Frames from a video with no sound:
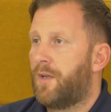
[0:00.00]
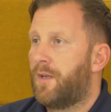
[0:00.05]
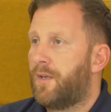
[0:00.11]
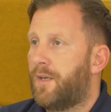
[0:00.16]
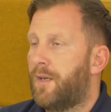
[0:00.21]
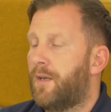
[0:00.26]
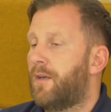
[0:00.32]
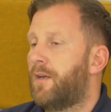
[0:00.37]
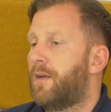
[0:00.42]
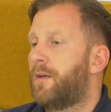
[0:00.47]

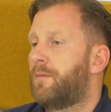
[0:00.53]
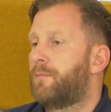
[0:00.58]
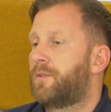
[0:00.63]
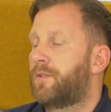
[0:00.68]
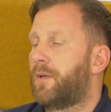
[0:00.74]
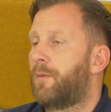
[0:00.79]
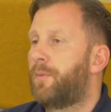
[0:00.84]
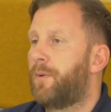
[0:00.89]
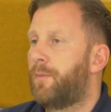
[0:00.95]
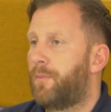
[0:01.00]
Yeah,
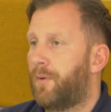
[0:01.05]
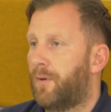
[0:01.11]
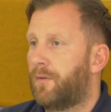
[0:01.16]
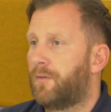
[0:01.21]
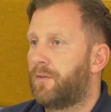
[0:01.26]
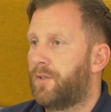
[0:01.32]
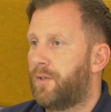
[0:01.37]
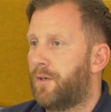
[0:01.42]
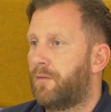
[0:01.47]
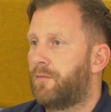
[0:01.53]
some people,
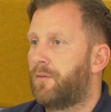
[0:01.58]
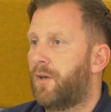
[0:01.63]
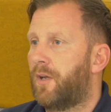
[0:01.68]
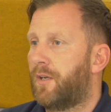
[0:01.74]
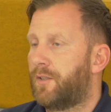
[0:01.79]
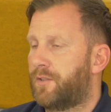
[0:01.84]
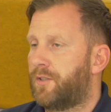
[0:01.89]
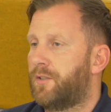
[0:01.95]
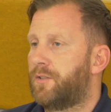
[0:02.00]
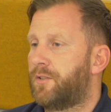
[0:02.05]

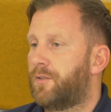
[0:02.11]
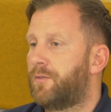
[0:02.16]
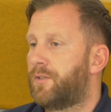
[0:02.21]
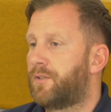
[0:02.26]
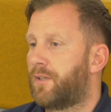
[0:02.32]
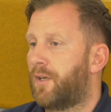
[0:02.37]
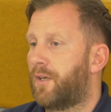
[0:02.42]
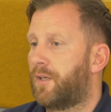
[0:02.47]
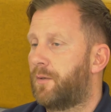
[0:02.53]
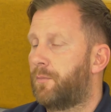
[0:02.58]
like to use the
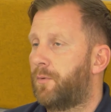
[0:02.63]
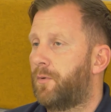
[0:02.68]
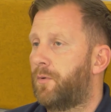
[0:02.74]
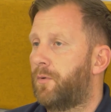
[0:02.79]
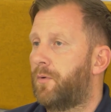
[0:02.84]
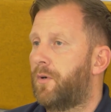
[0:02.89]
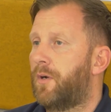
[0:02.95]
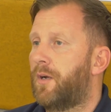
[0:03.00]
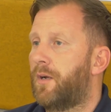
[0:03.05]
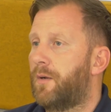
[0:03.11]

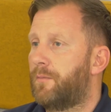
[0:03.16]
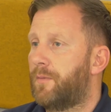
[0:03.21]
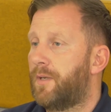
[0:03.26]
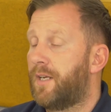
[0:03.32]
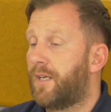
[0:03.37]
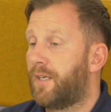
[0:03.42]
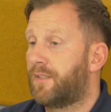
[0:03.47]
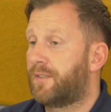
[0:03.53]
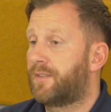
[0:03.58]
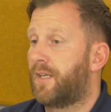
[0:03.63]
recyclable
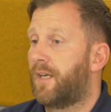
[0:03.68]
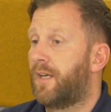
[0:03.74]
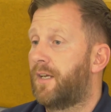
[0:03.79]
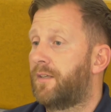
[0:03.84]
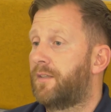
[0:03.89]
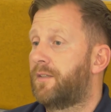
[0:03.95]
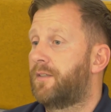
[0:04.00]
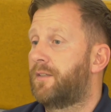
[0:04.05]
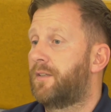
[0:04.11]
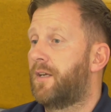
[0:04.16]
inks
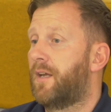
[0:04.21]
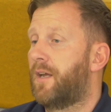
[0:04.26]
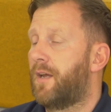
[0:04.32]
and